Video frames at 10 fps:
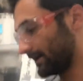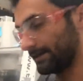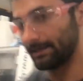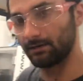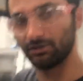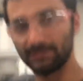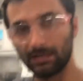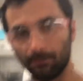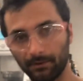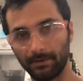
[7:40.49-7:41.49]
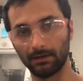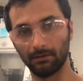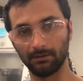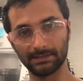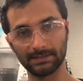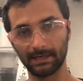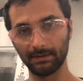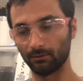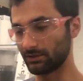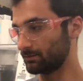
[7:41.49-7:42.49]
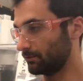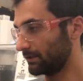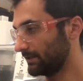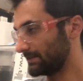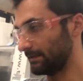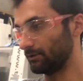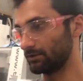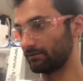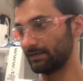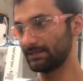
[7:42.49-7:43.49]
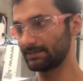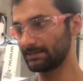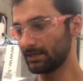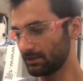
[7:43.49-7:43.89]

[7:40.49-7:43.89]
That'll just help the metal slide more smoothly. Same goes for this.